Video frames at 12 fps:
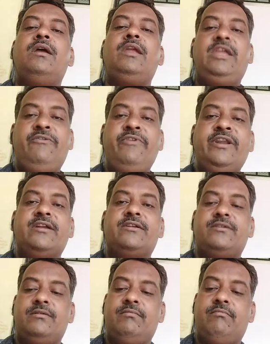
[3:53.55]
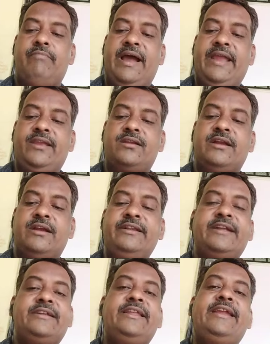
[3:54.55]
evident by
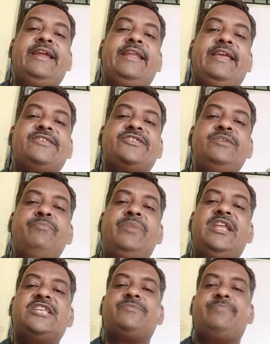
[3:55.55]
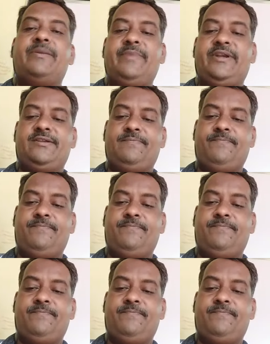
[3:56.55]
conducting a simple experiment.